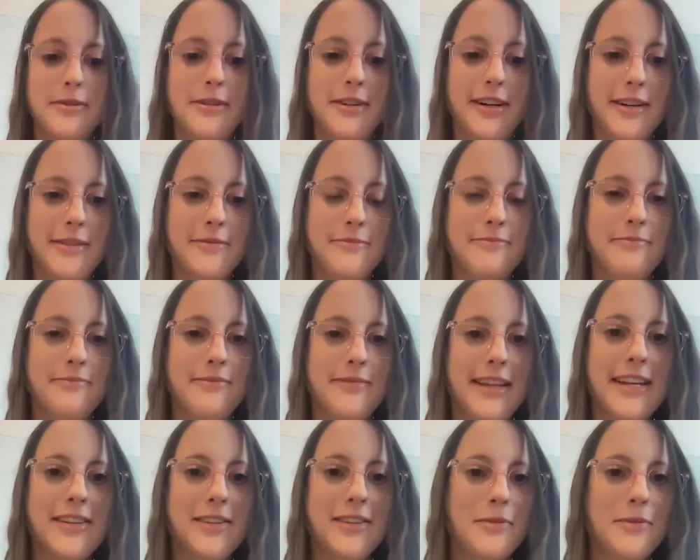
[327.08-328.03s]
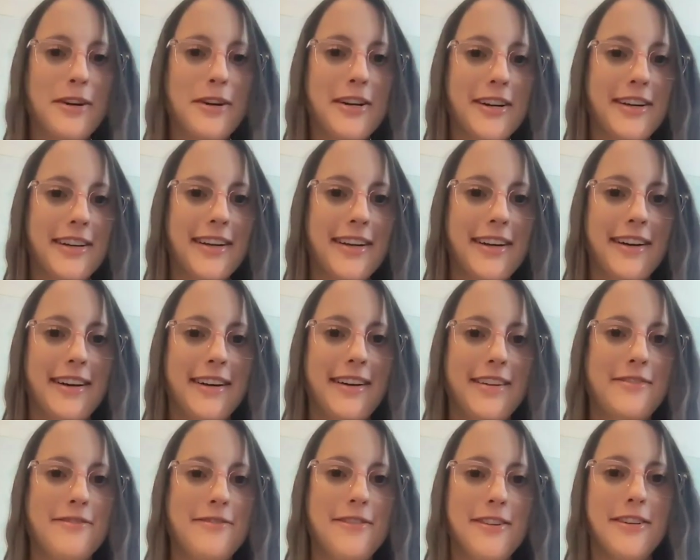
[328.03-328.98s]
well, thanks, Mark,
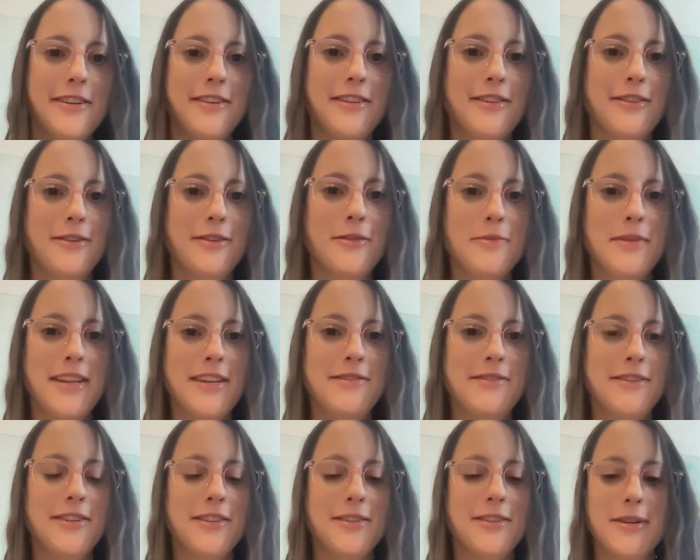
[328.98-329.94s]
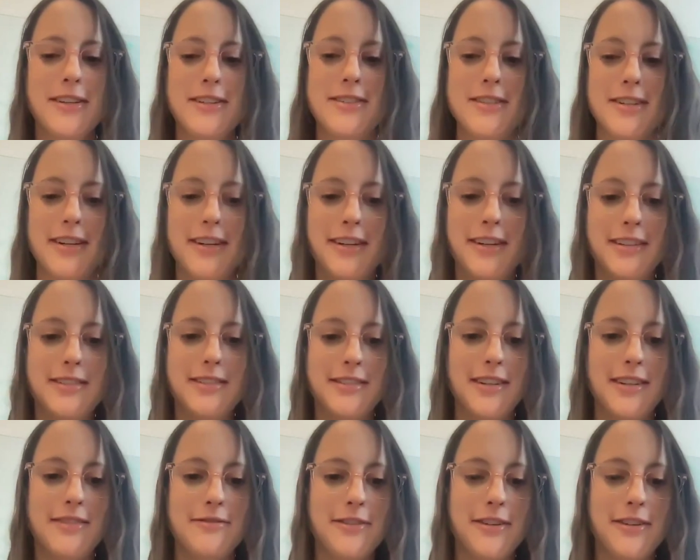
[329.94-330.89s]
for throwing me the first question
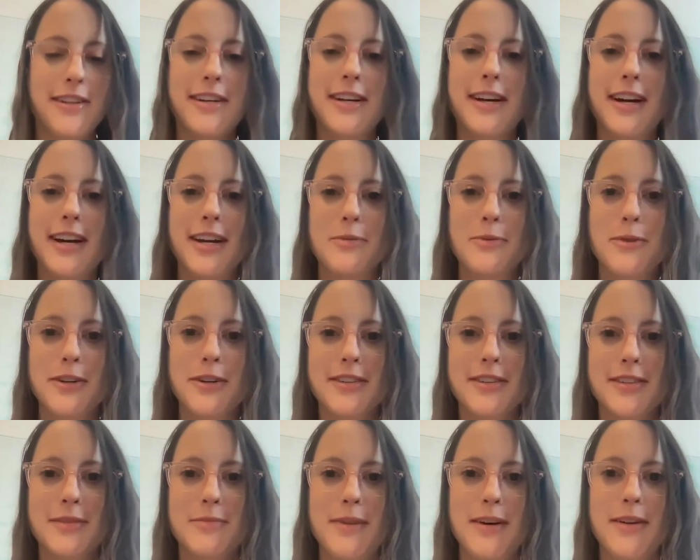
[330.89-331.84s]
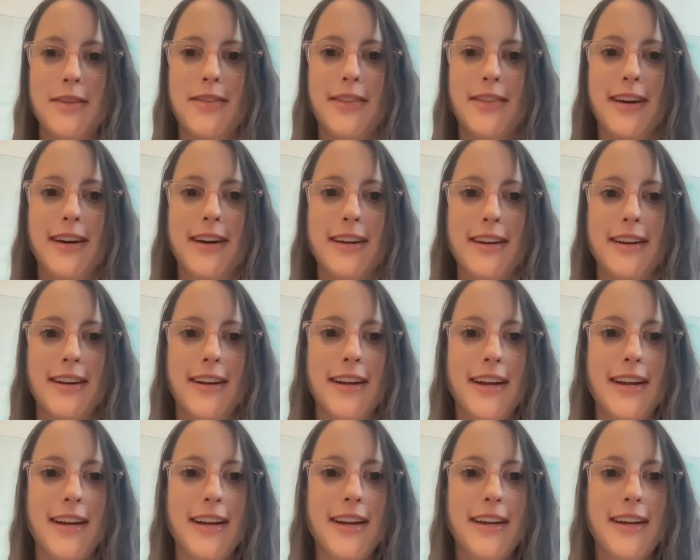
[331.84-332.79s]
and for the kind words about that
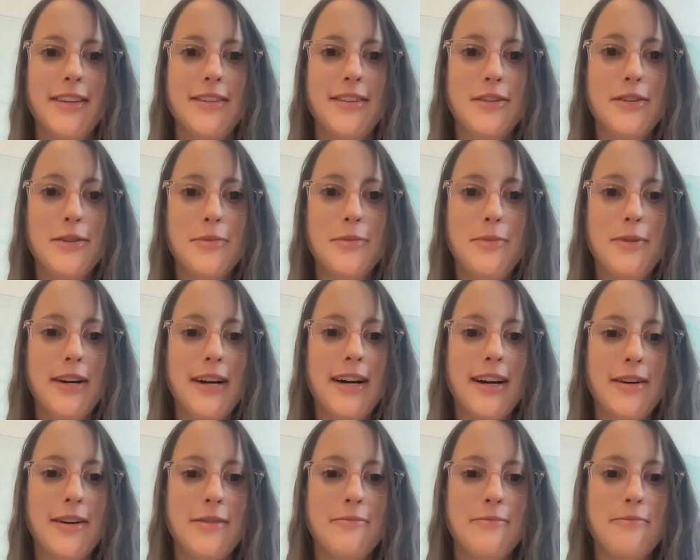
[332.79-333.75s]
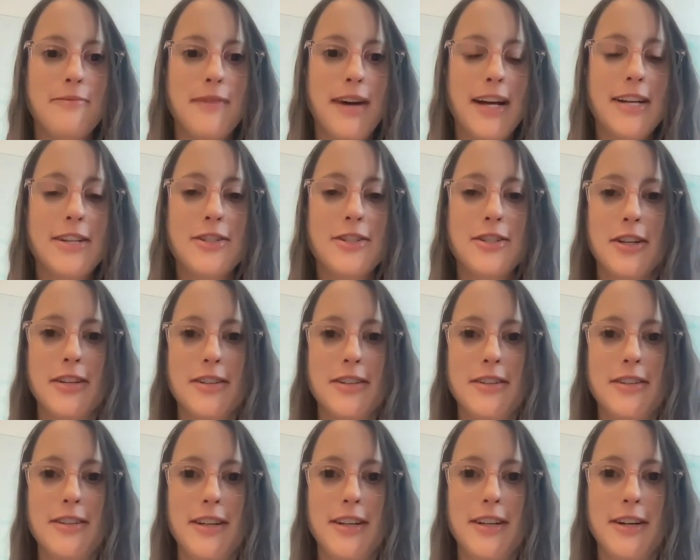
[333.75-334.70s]
scoop. I
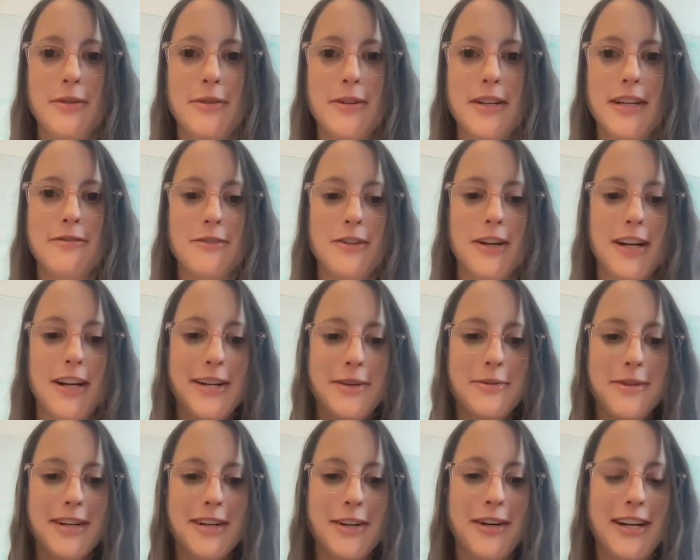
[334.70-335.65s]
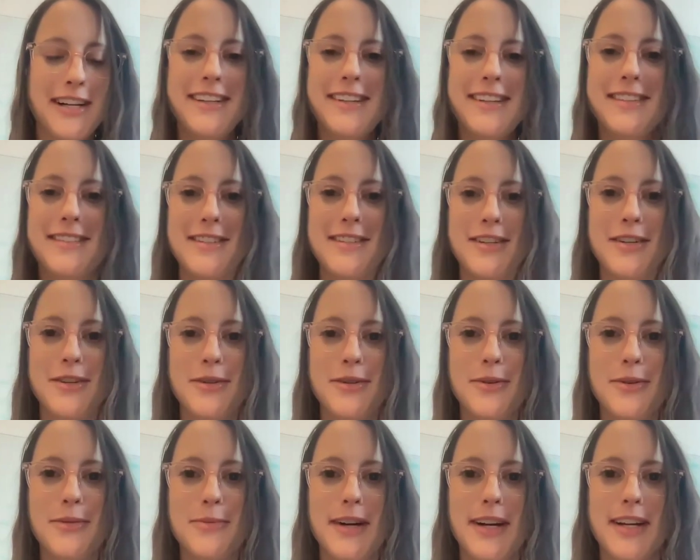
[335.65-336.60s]
should, give credit where credit's
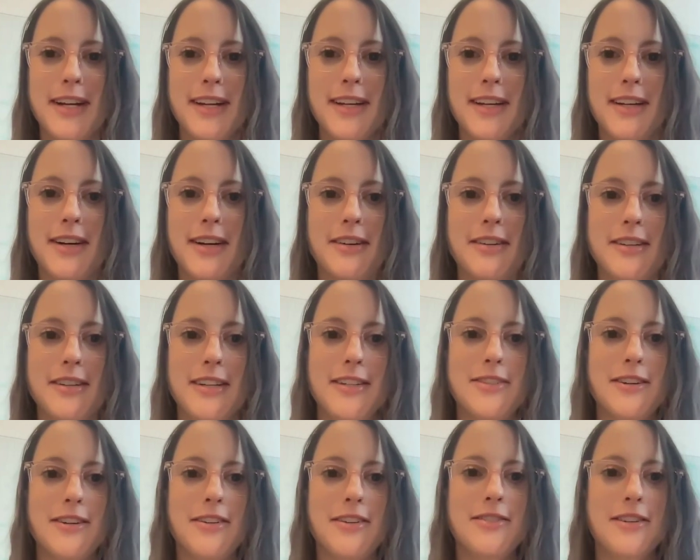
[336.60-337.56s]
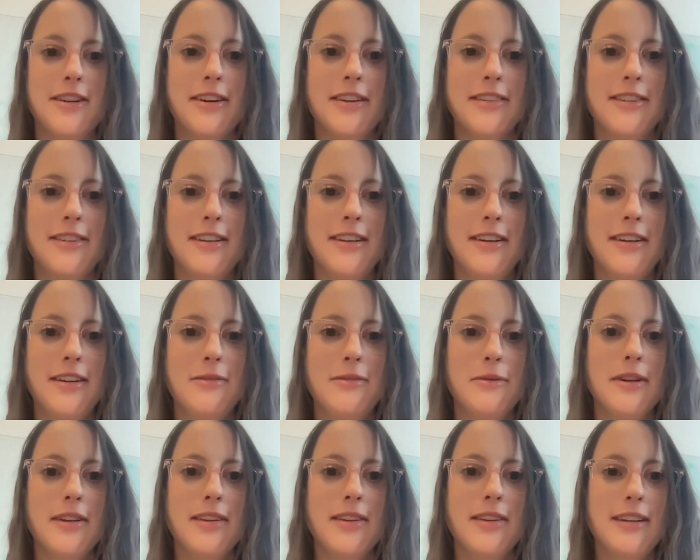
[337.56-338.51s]
due. My colleague Josh Dawsey
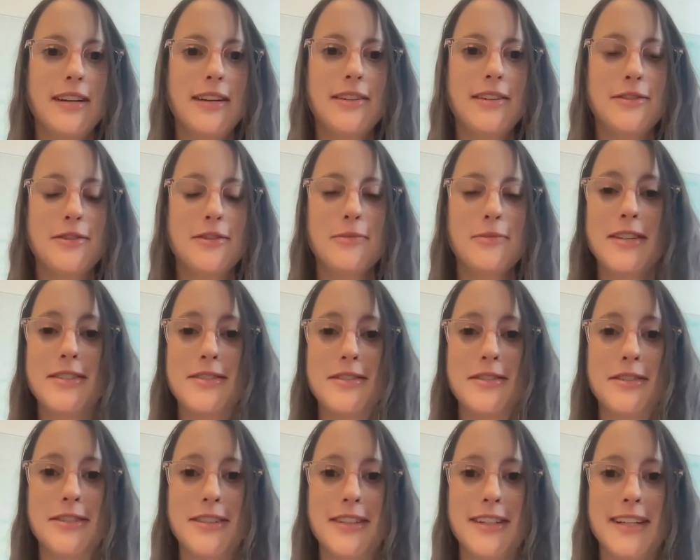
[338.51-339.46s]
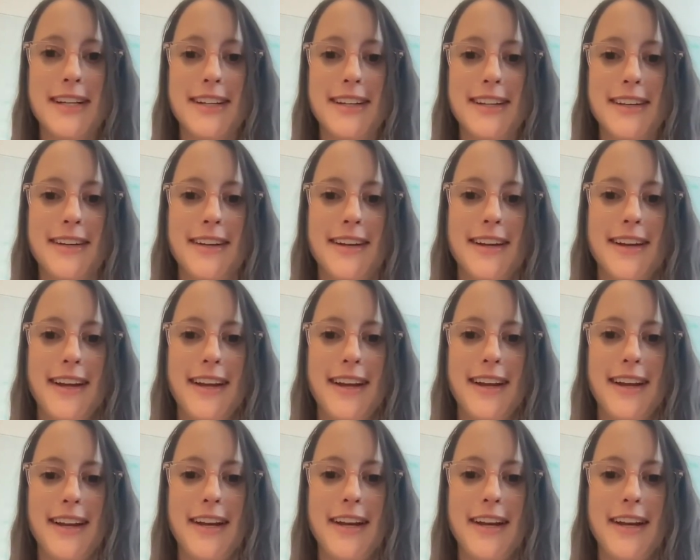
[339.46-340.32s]
was instrumental in